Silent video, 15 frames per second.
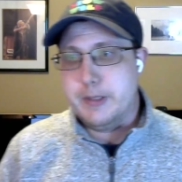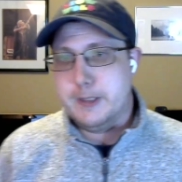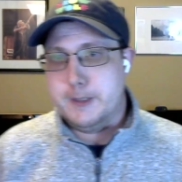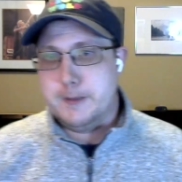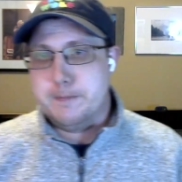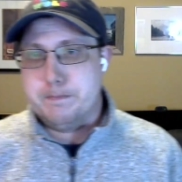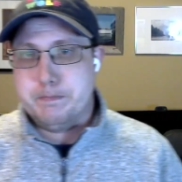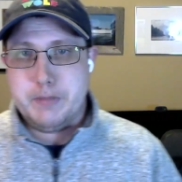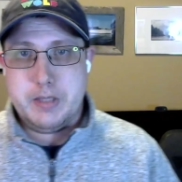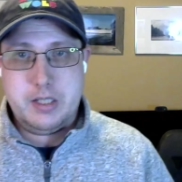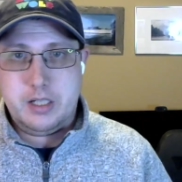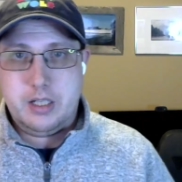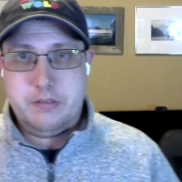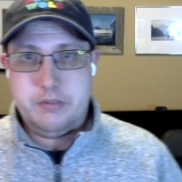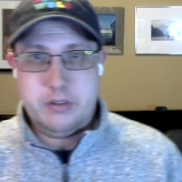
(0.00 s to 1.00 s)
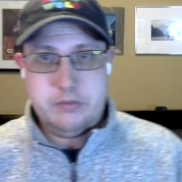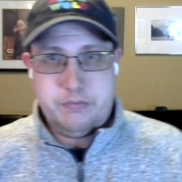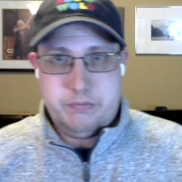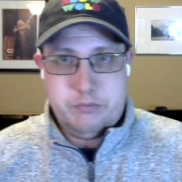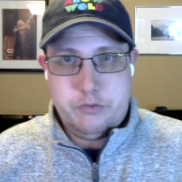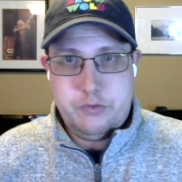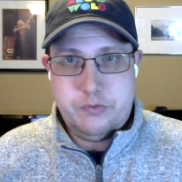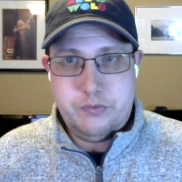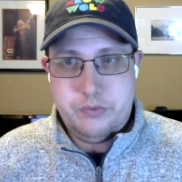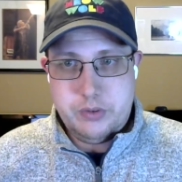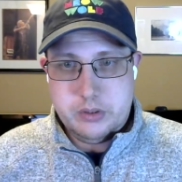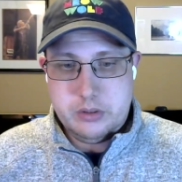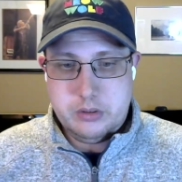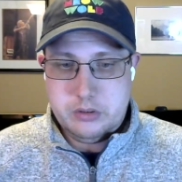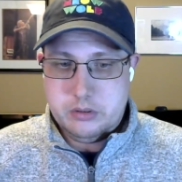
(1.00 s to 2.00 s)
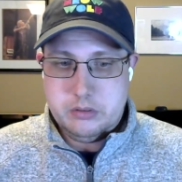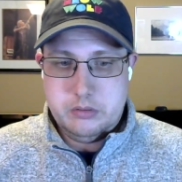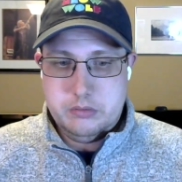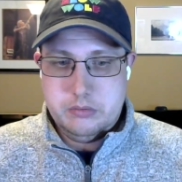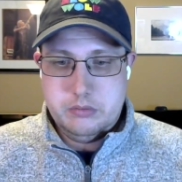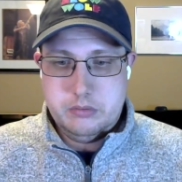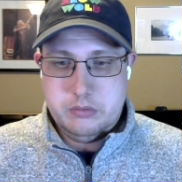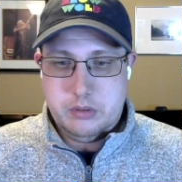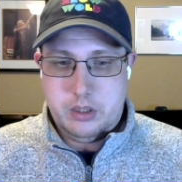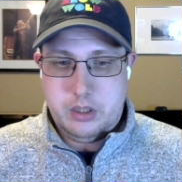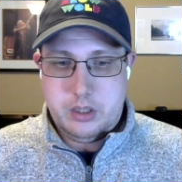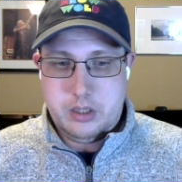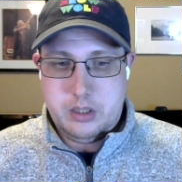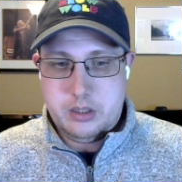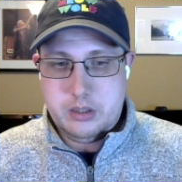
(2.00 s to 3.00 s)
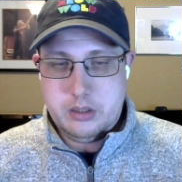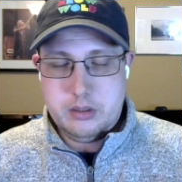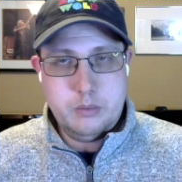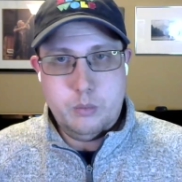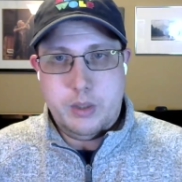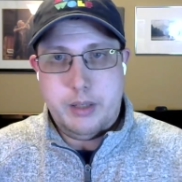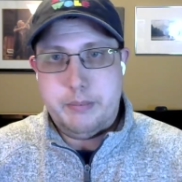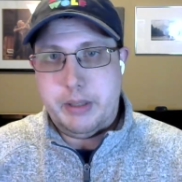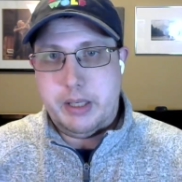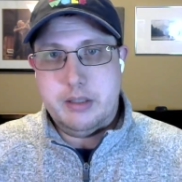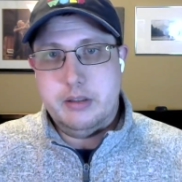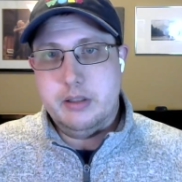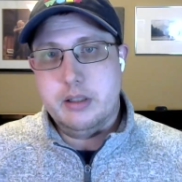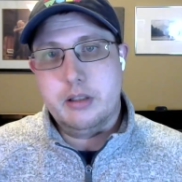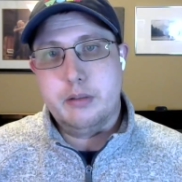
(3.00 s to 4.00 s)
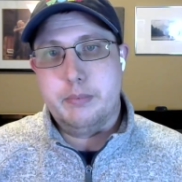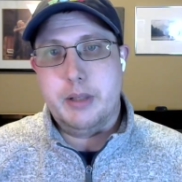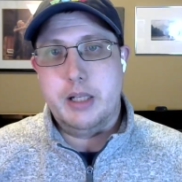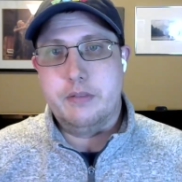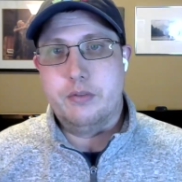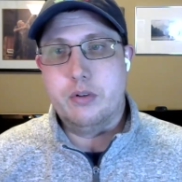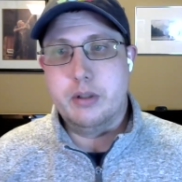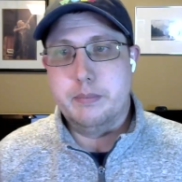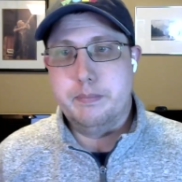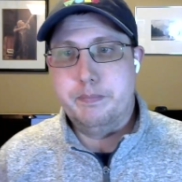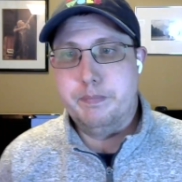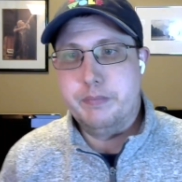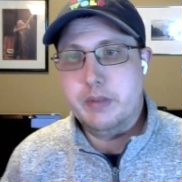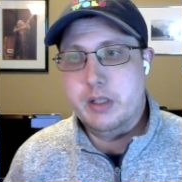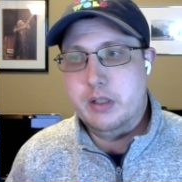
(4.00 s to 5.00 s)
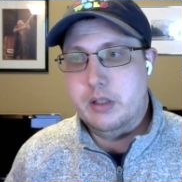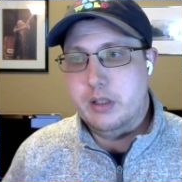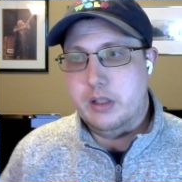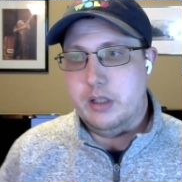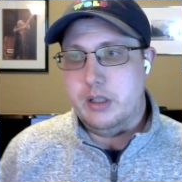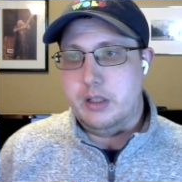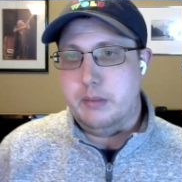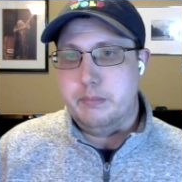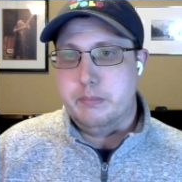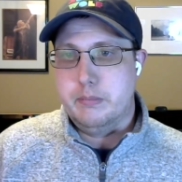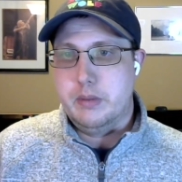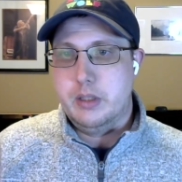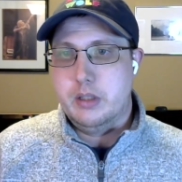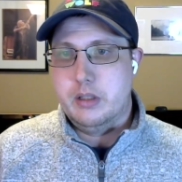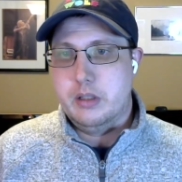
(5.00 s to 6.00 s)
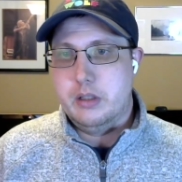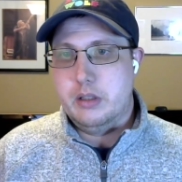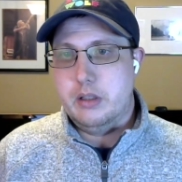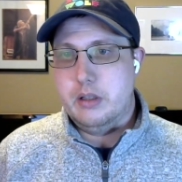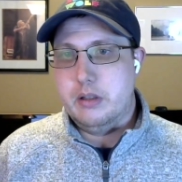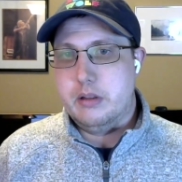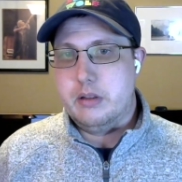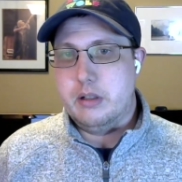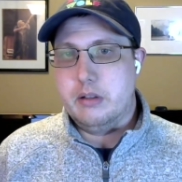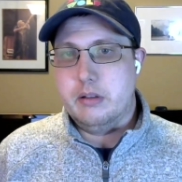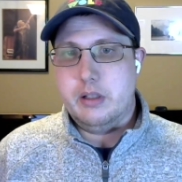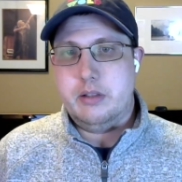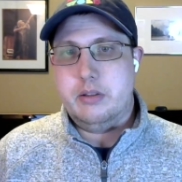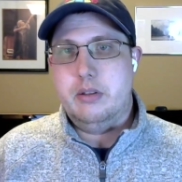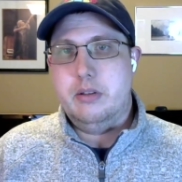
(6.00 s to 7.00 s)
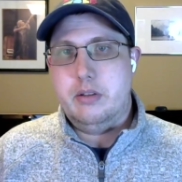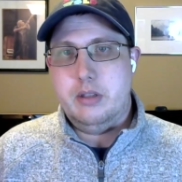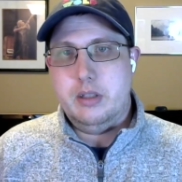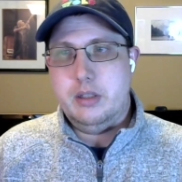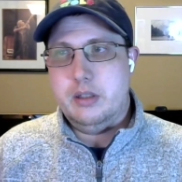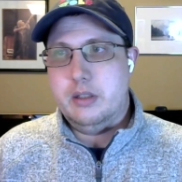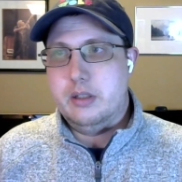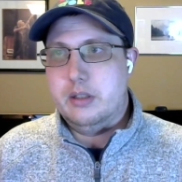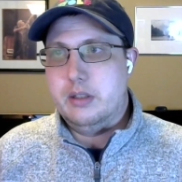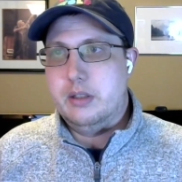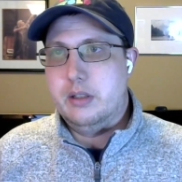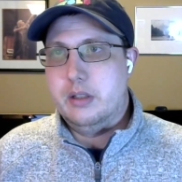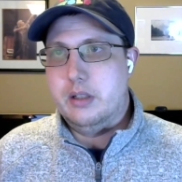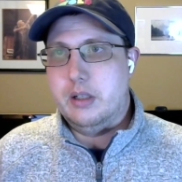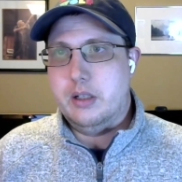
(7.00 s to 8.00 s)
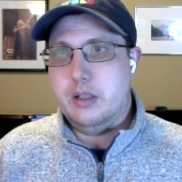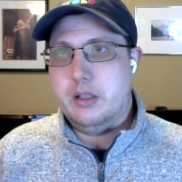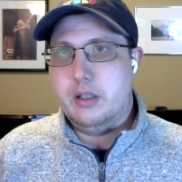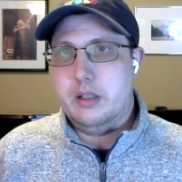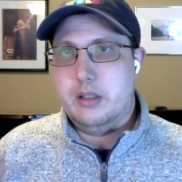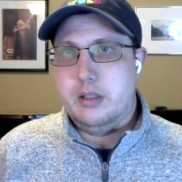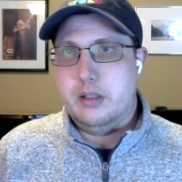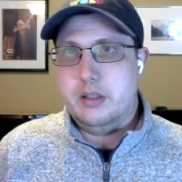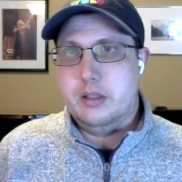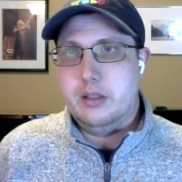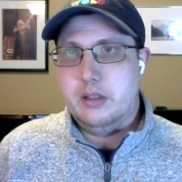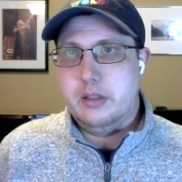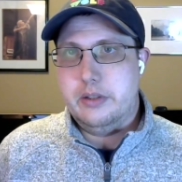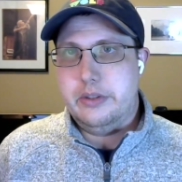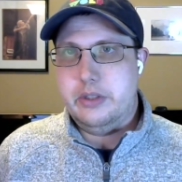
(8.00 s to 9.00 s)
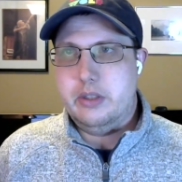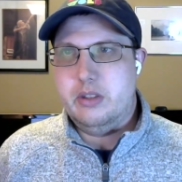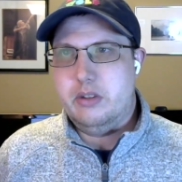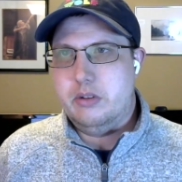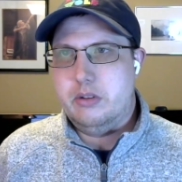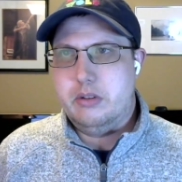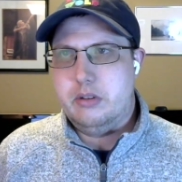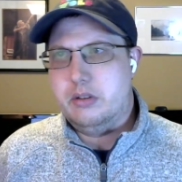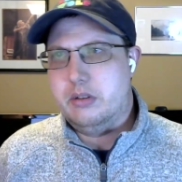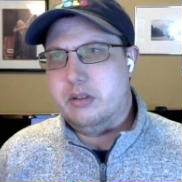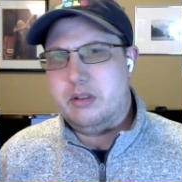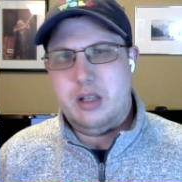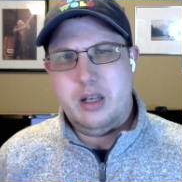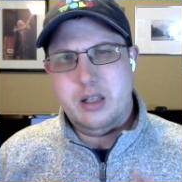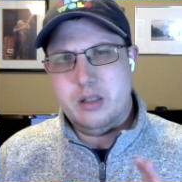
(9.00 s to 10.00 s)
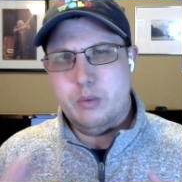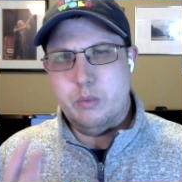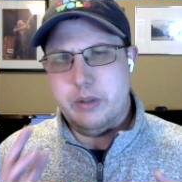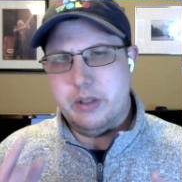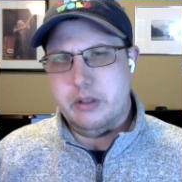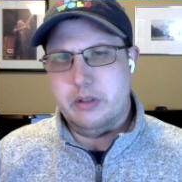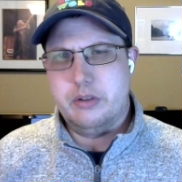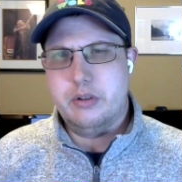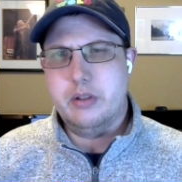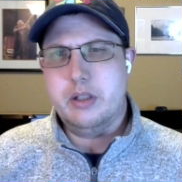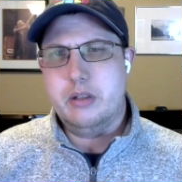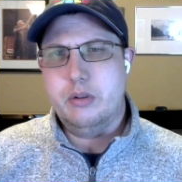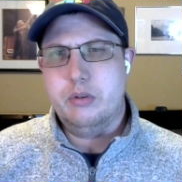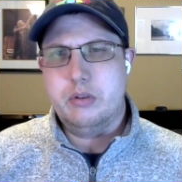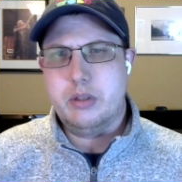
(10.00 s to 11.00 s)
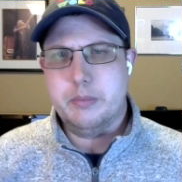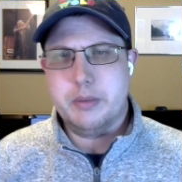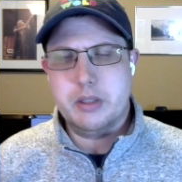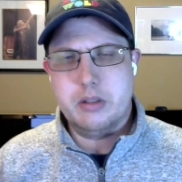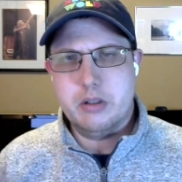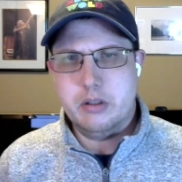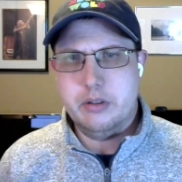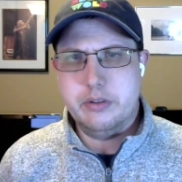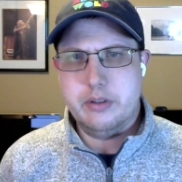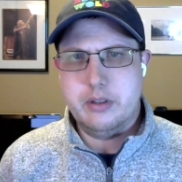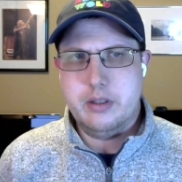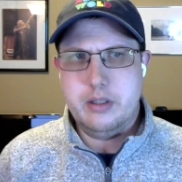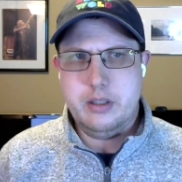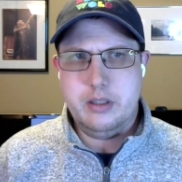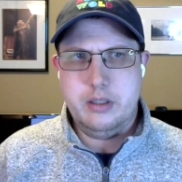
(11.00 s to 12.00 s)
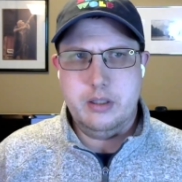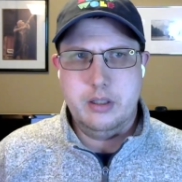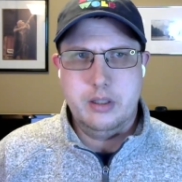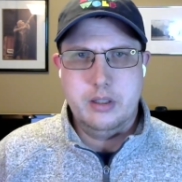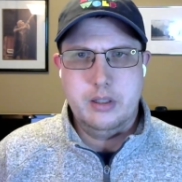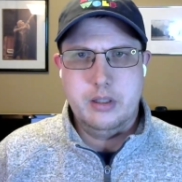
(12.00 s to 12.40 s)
um, and have a full uh, web analytics platform. Um, their licensing uh, is kind of weird, so they use something called the